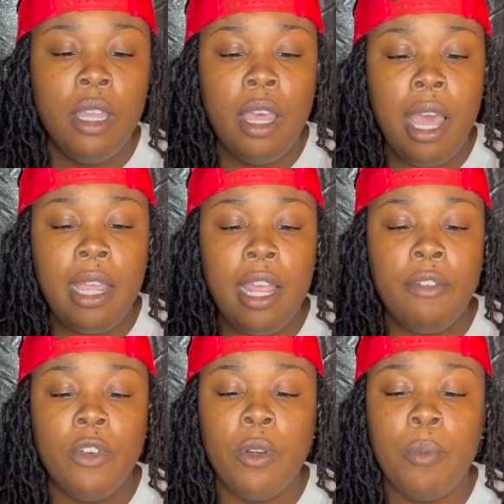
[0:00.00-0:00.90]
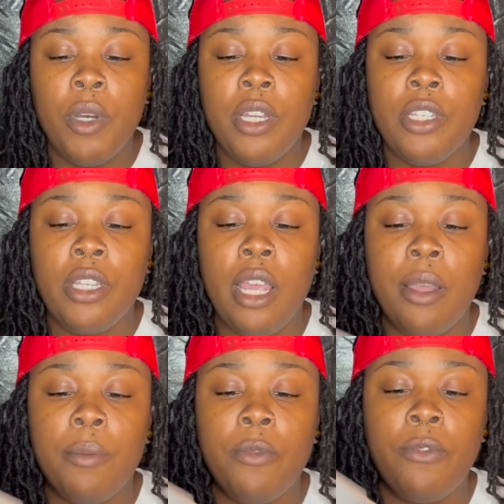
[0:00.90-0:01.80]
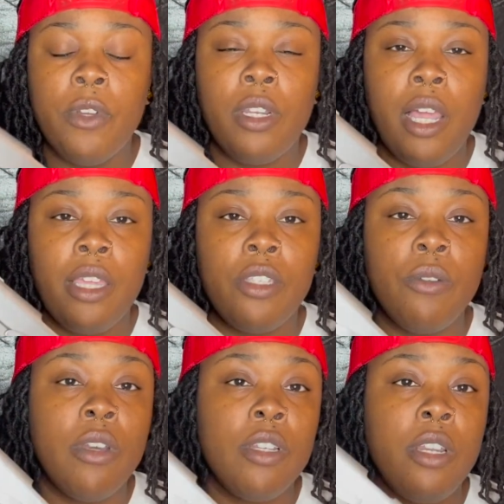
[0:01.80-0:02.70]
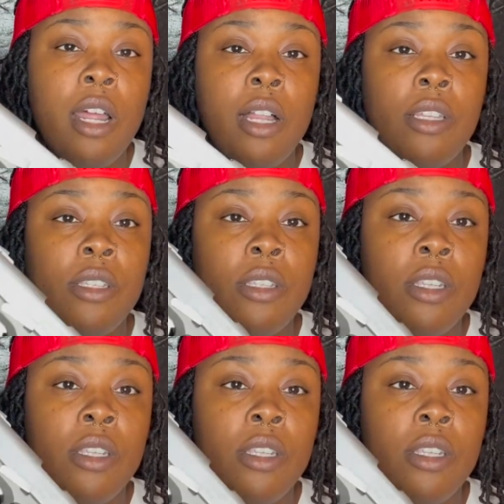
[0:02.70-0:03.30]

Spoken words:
I got it from the pawn shop for like $200.